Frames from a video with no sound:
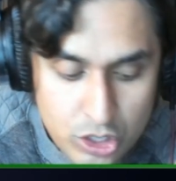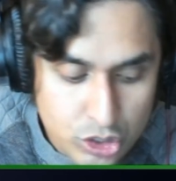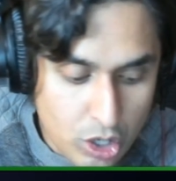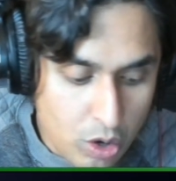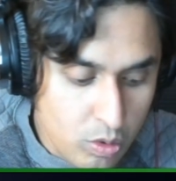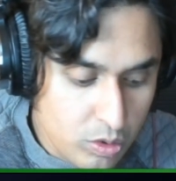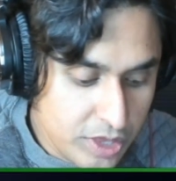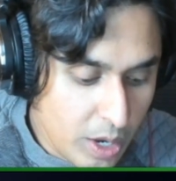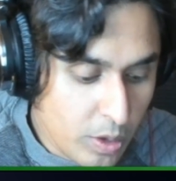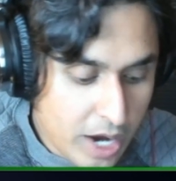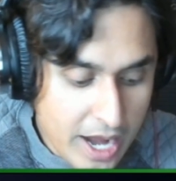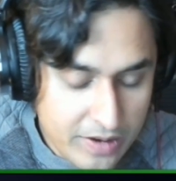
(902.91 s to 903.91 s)
So
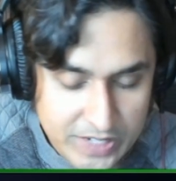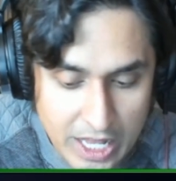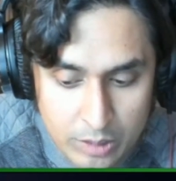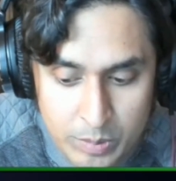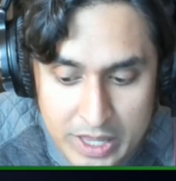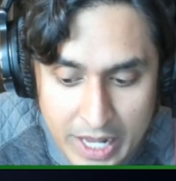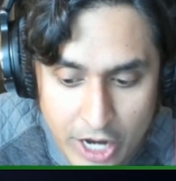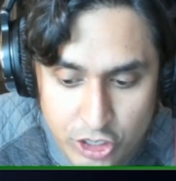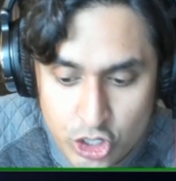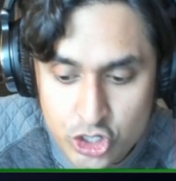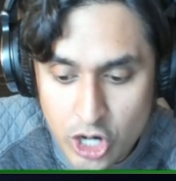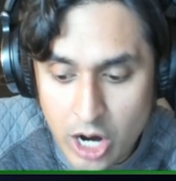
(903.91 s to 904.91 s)
they were kind of telling me that I
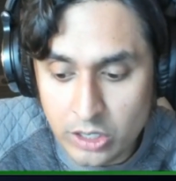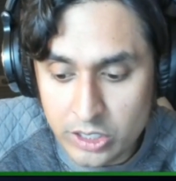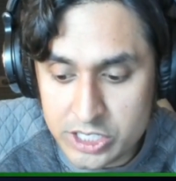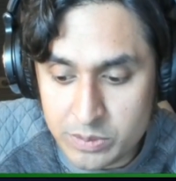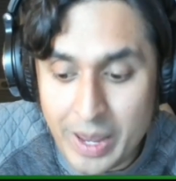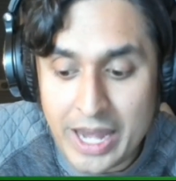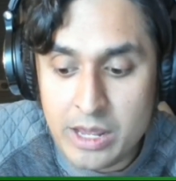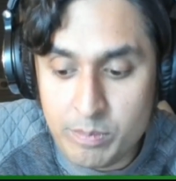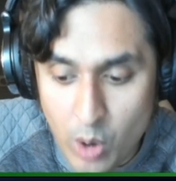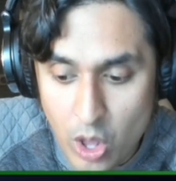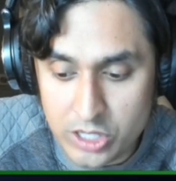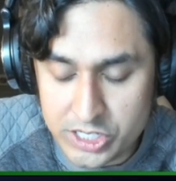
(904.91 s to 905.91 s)
should juggle as many
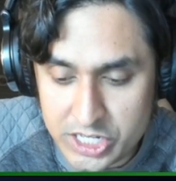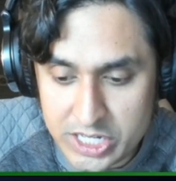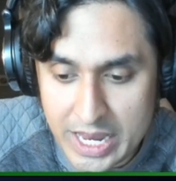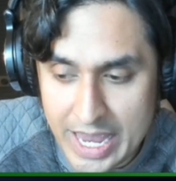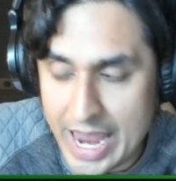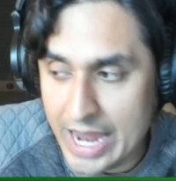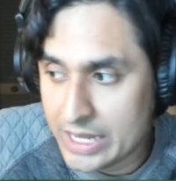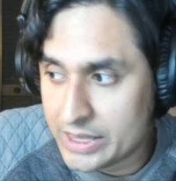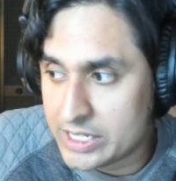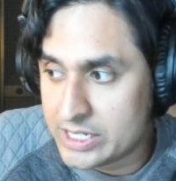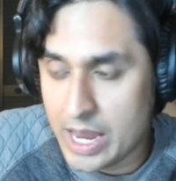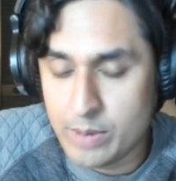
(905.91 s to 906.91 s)
balls as I can
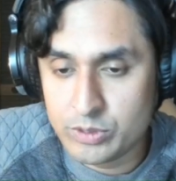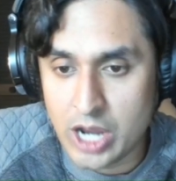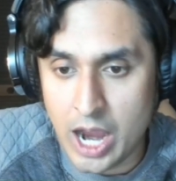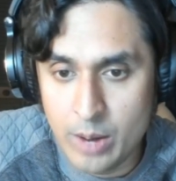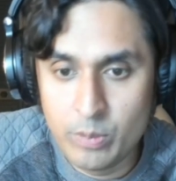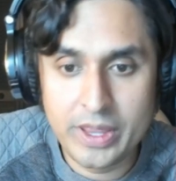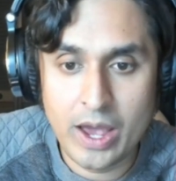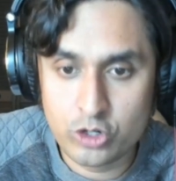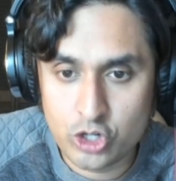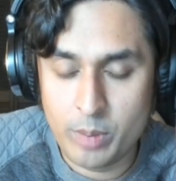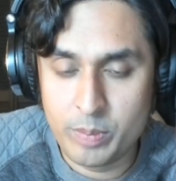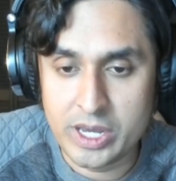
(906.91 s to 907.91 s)
at the same time
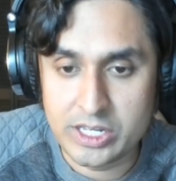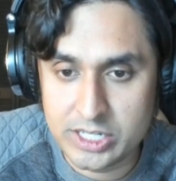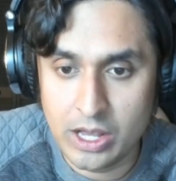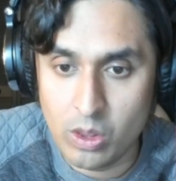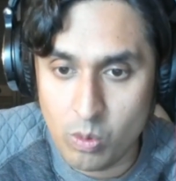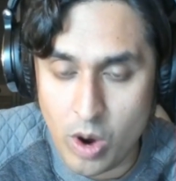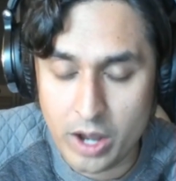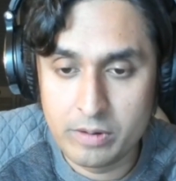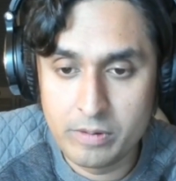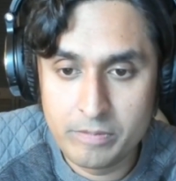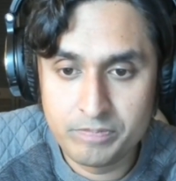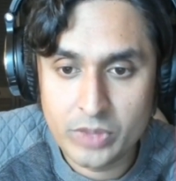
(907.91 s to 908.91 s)
without dropping a single
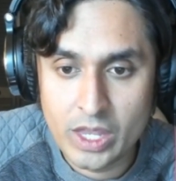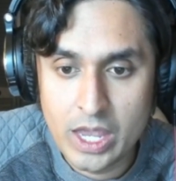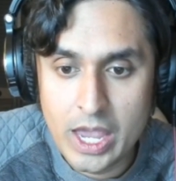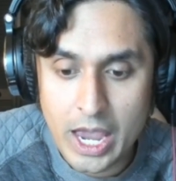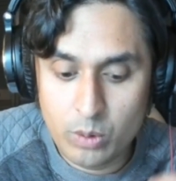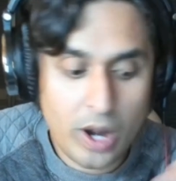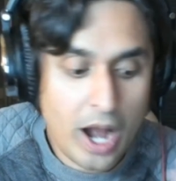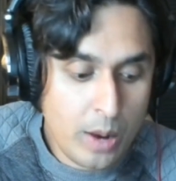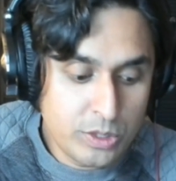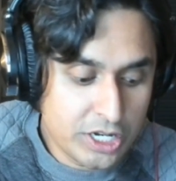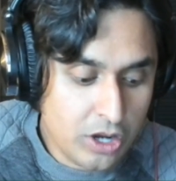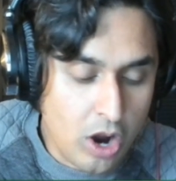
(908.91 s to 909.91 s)
one. And when
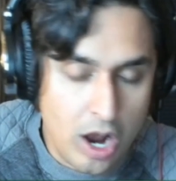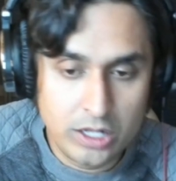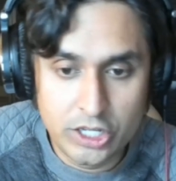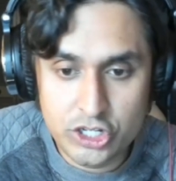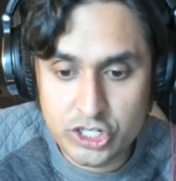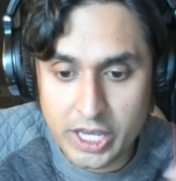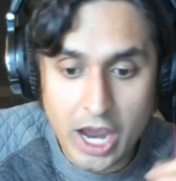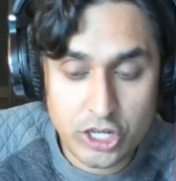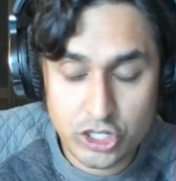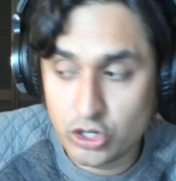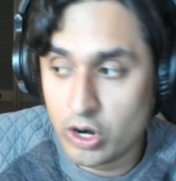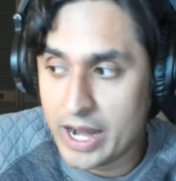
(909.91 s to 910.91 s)
I was in college, like
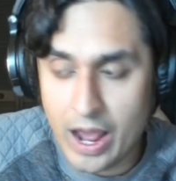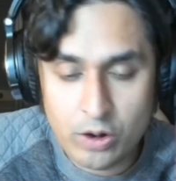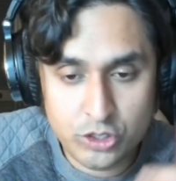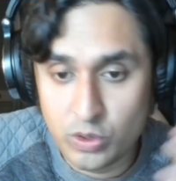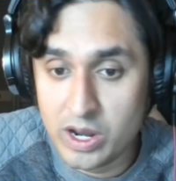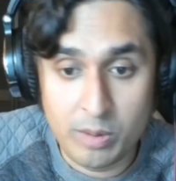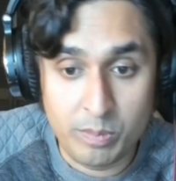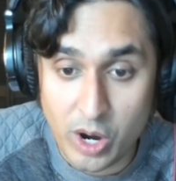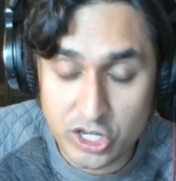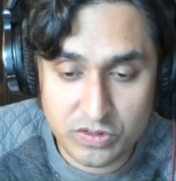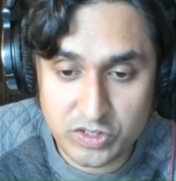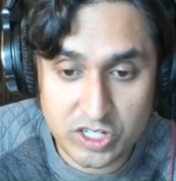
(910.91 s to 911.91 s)
I started out doing a
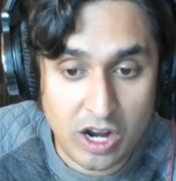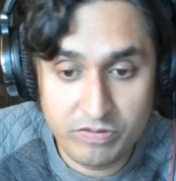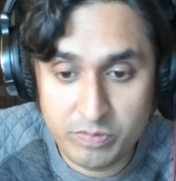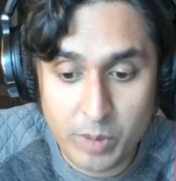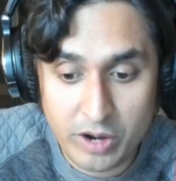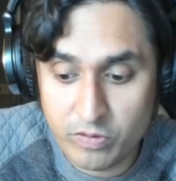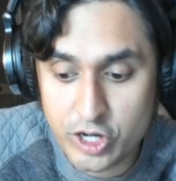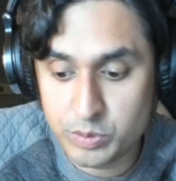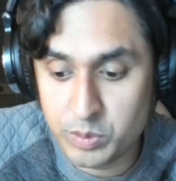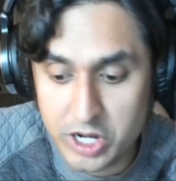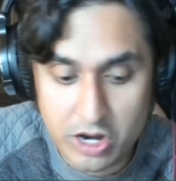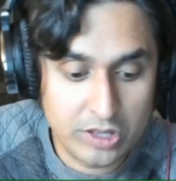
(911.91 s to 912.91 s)
bunch of stuff my
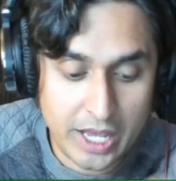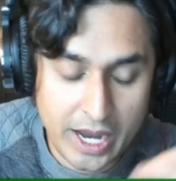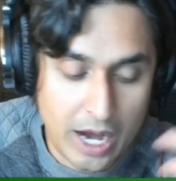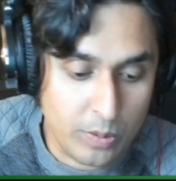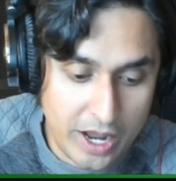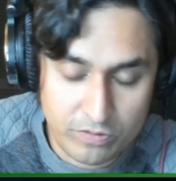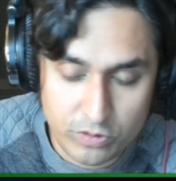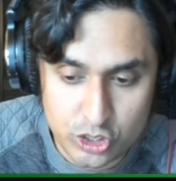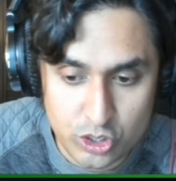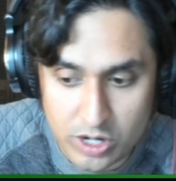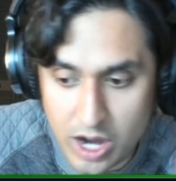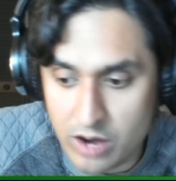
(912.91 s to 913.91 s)
freshman year. Like I ran for
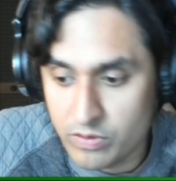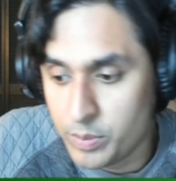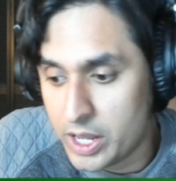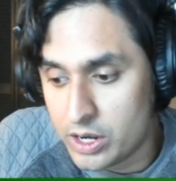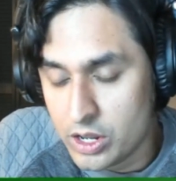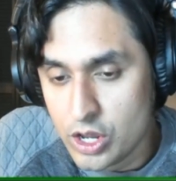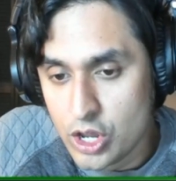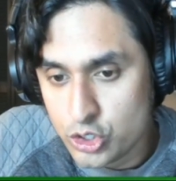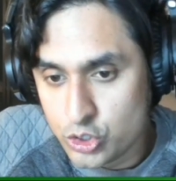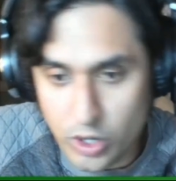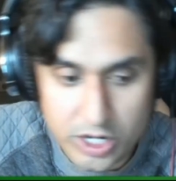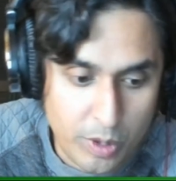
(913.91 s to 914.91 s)
student government,
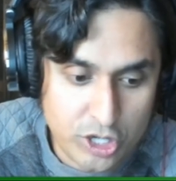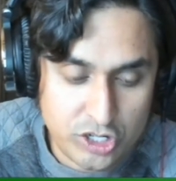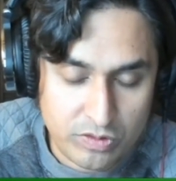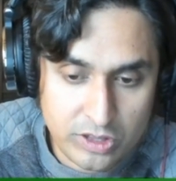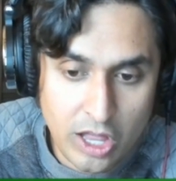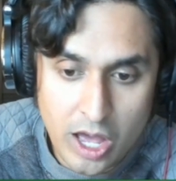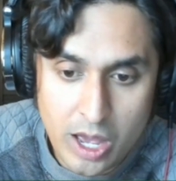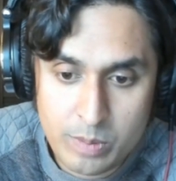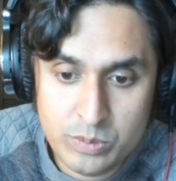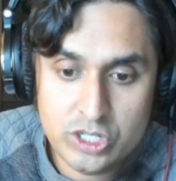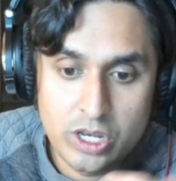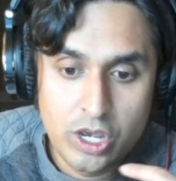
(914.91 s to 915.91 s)
joined a bunch of
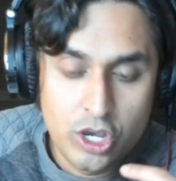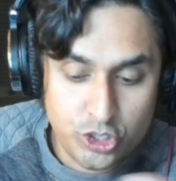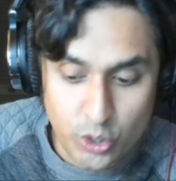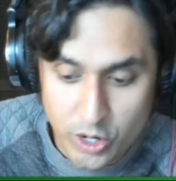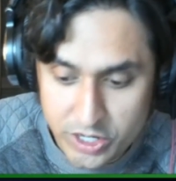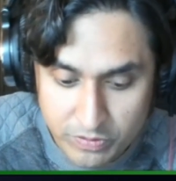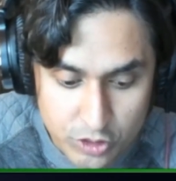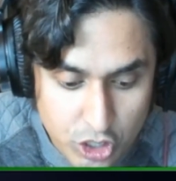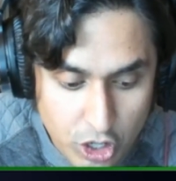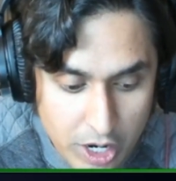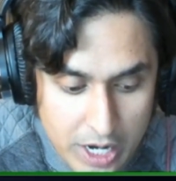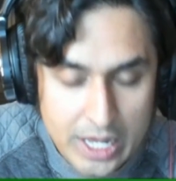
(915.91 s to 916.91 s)
clubs, joined a
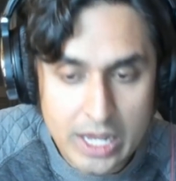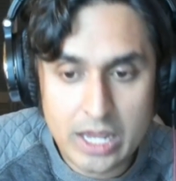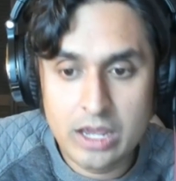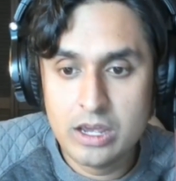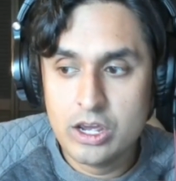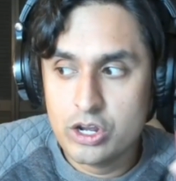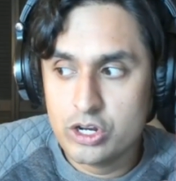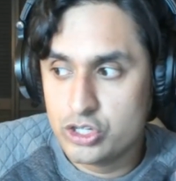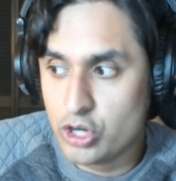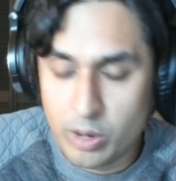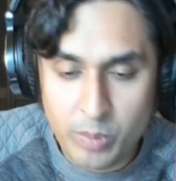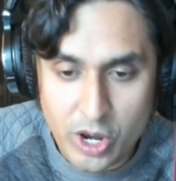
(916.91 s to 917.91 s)
fraternity,
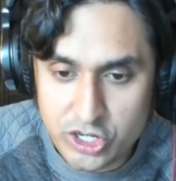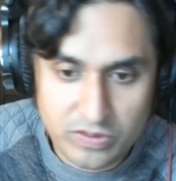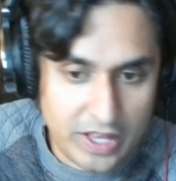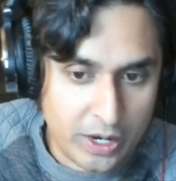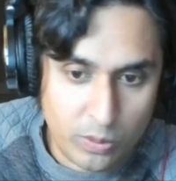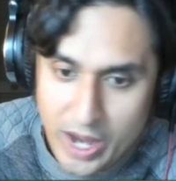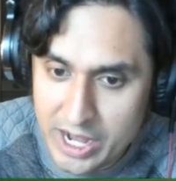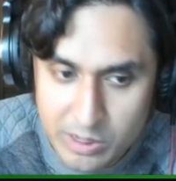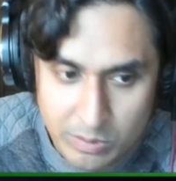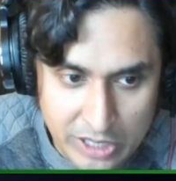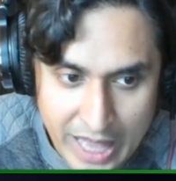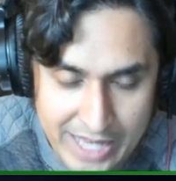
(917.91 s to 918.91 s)
took a bunch of like
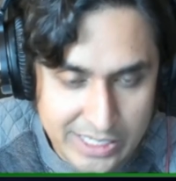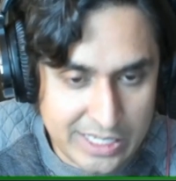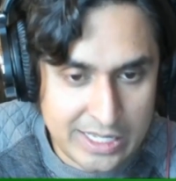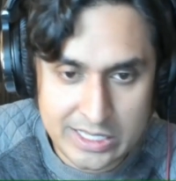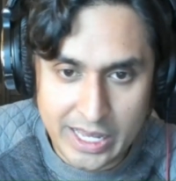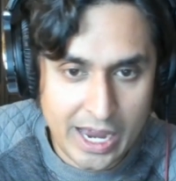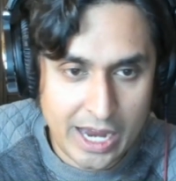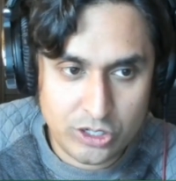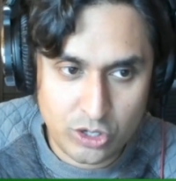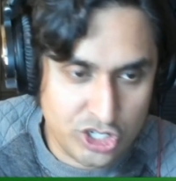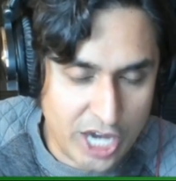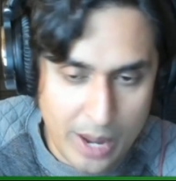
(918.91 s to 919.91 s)
random classes. Like I
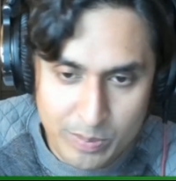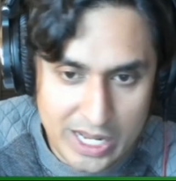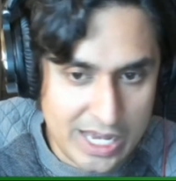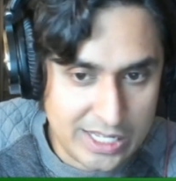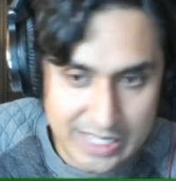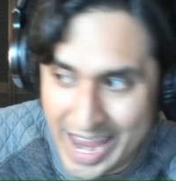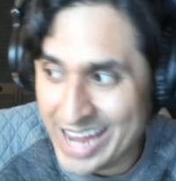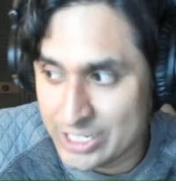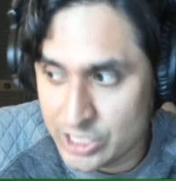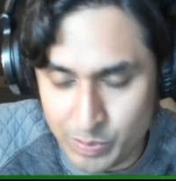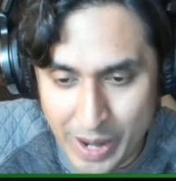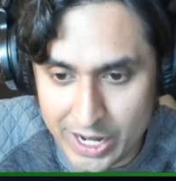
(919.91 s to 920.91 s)
took Japanese
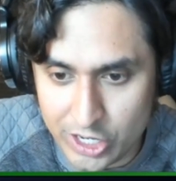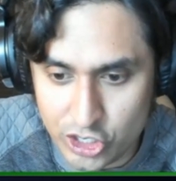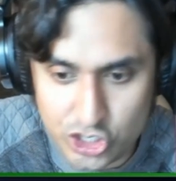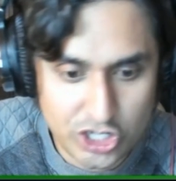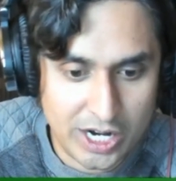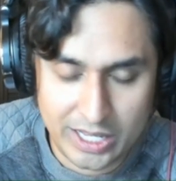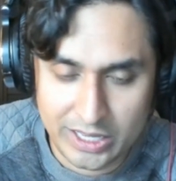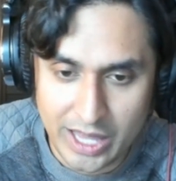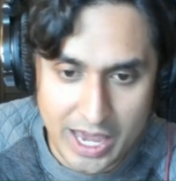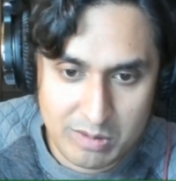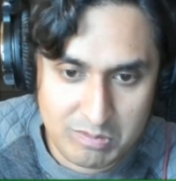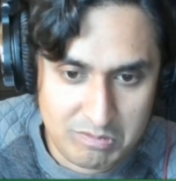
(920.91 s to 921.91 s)
and Spanish and
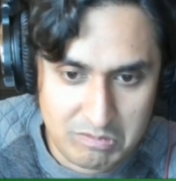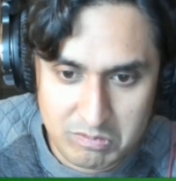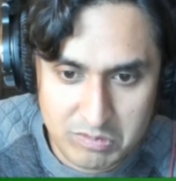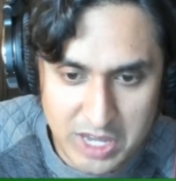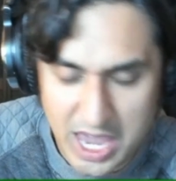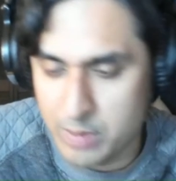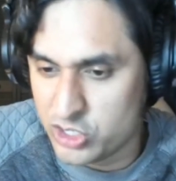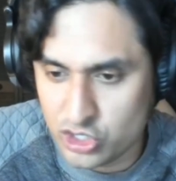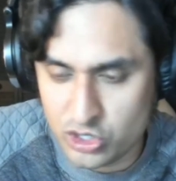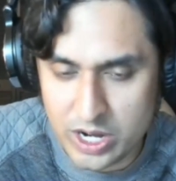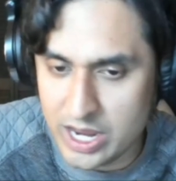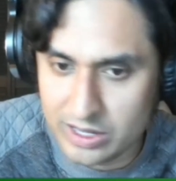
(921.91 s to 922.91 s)
like
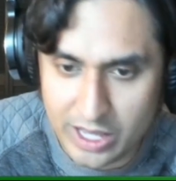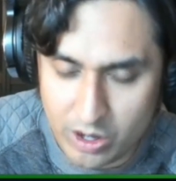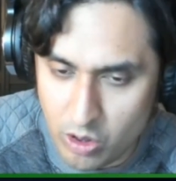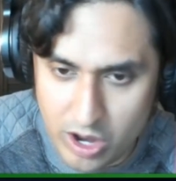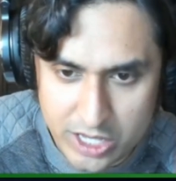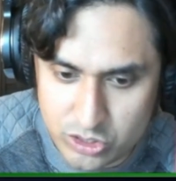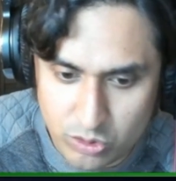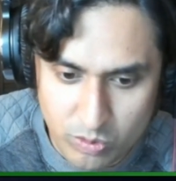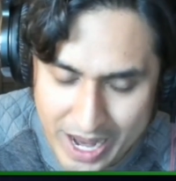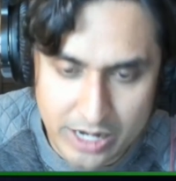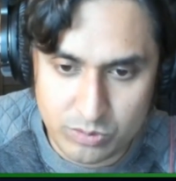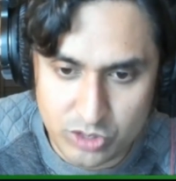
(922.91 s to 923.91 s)
chemistry and like all kinds of
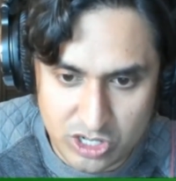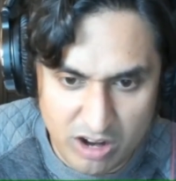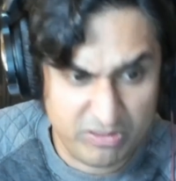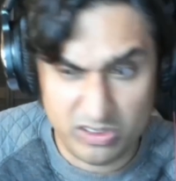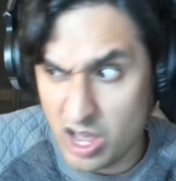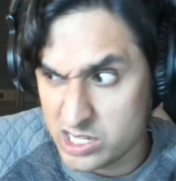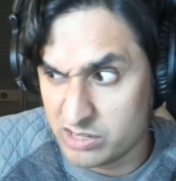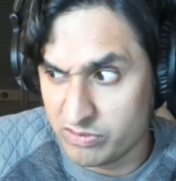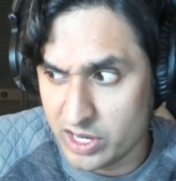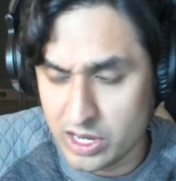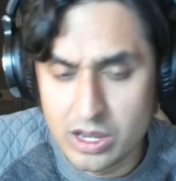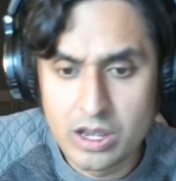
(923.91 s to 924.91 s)
random stuff,
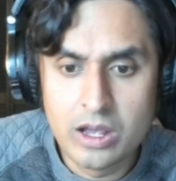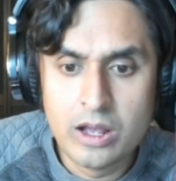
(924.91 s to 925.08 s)
philosophy.